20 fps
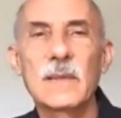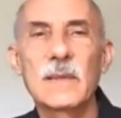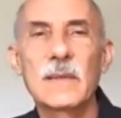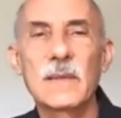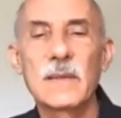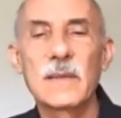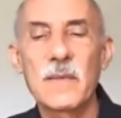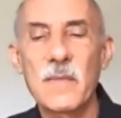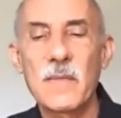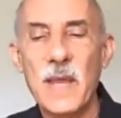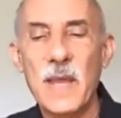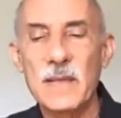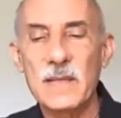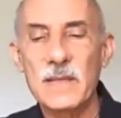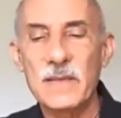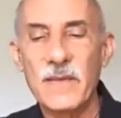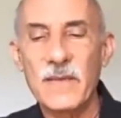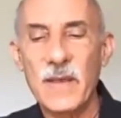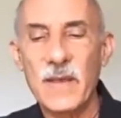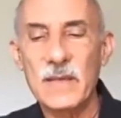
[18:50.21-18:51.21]
the
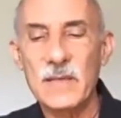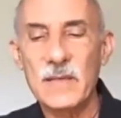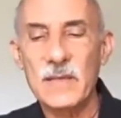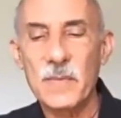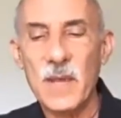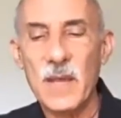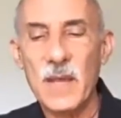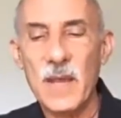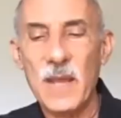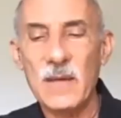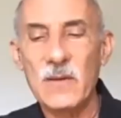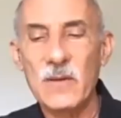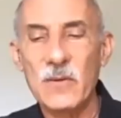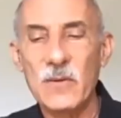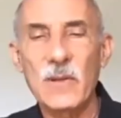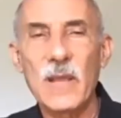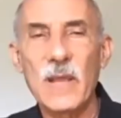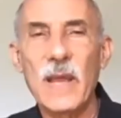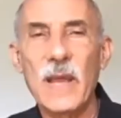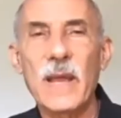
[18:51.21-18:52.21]
man's face began to
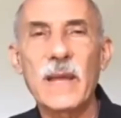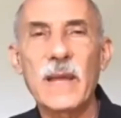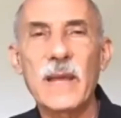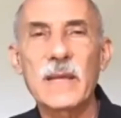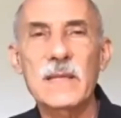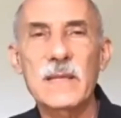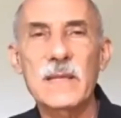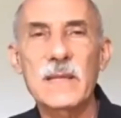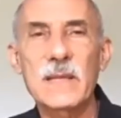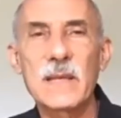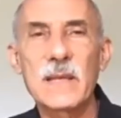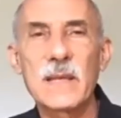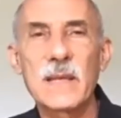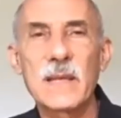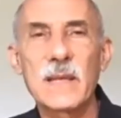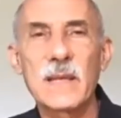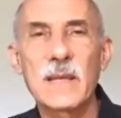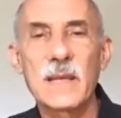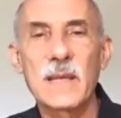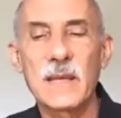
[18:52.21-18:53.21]
relax,
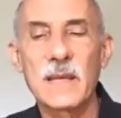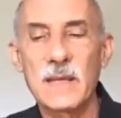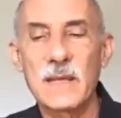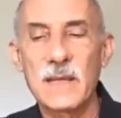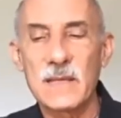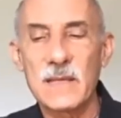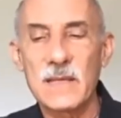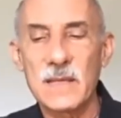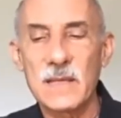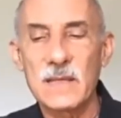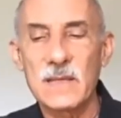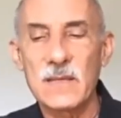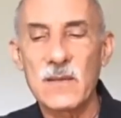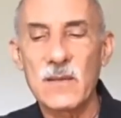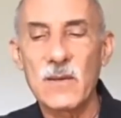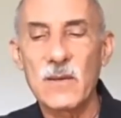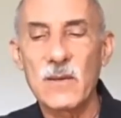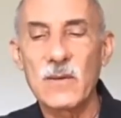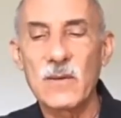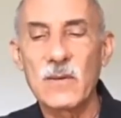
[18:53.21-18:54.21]
and he said
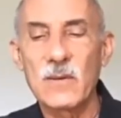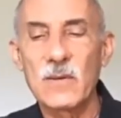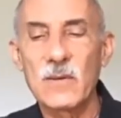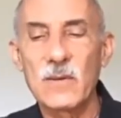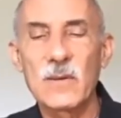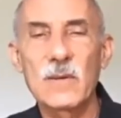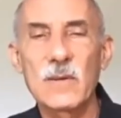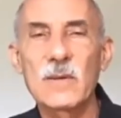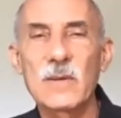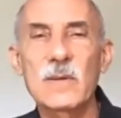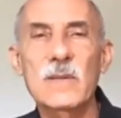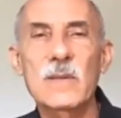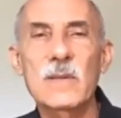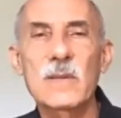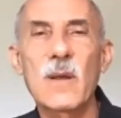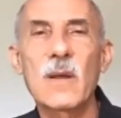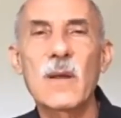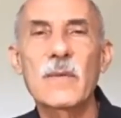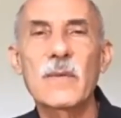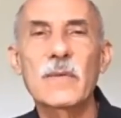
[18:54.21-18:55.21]
so
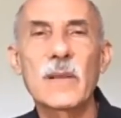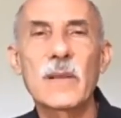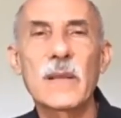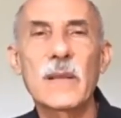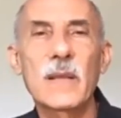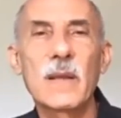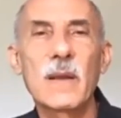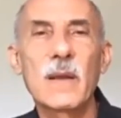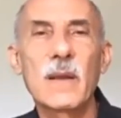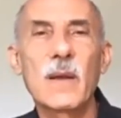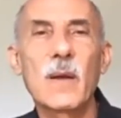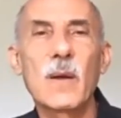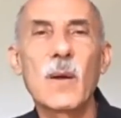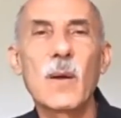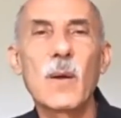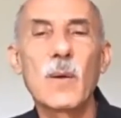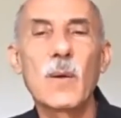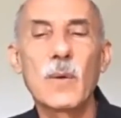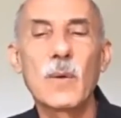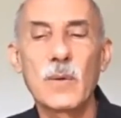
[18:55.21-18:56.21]
softly,
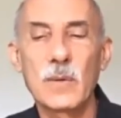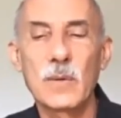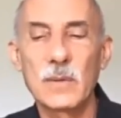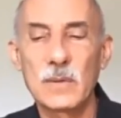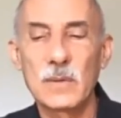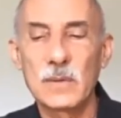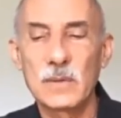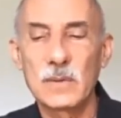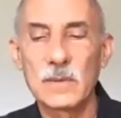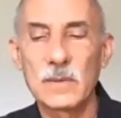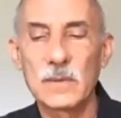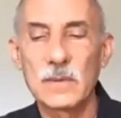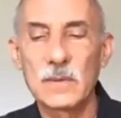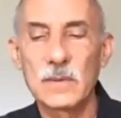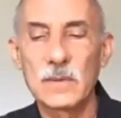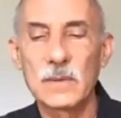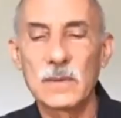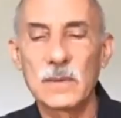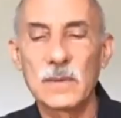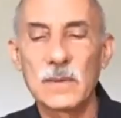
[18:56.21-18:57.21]
"Oh,
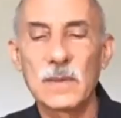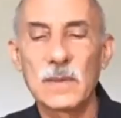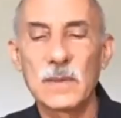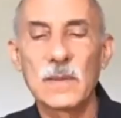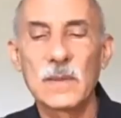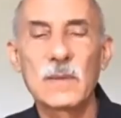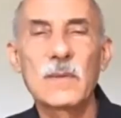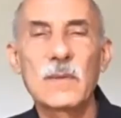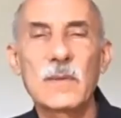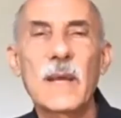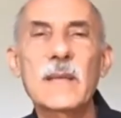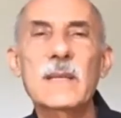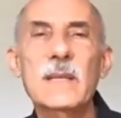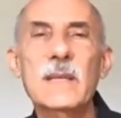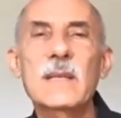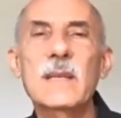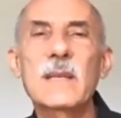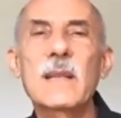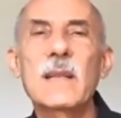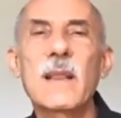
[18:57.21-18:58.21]

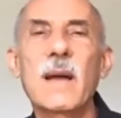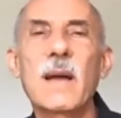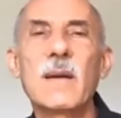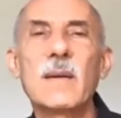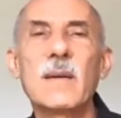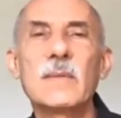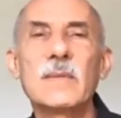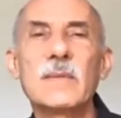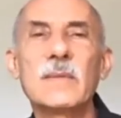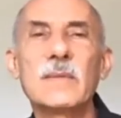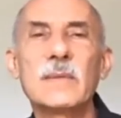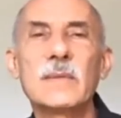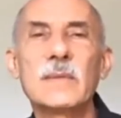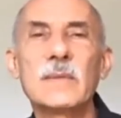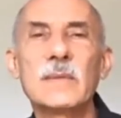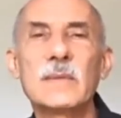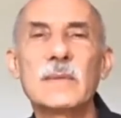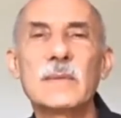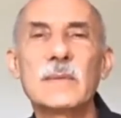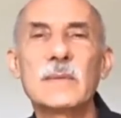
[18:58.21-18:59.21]
rest in love,
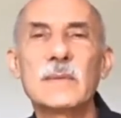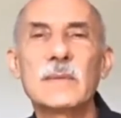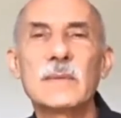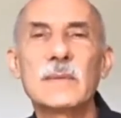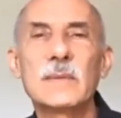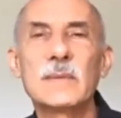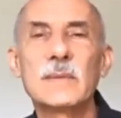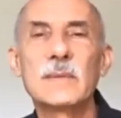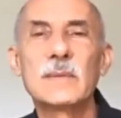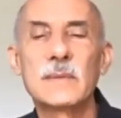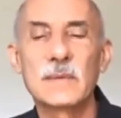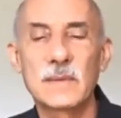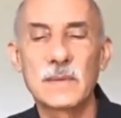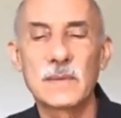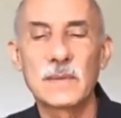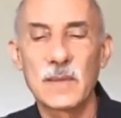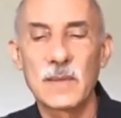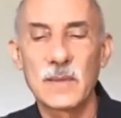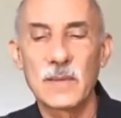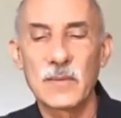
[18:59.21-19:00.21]

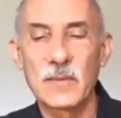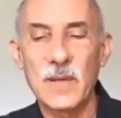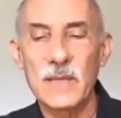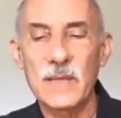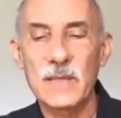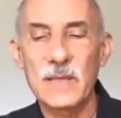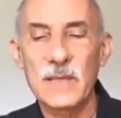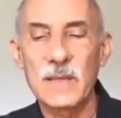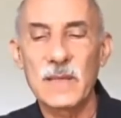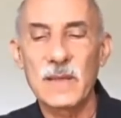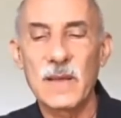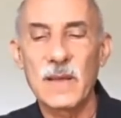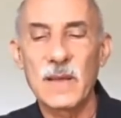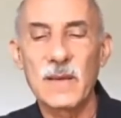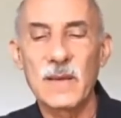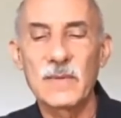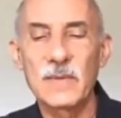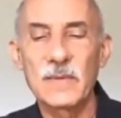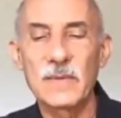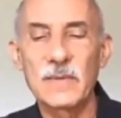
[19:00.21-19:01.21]
rest in
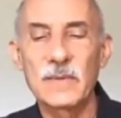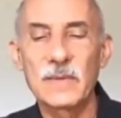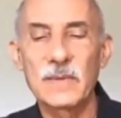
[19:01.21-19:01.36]
love."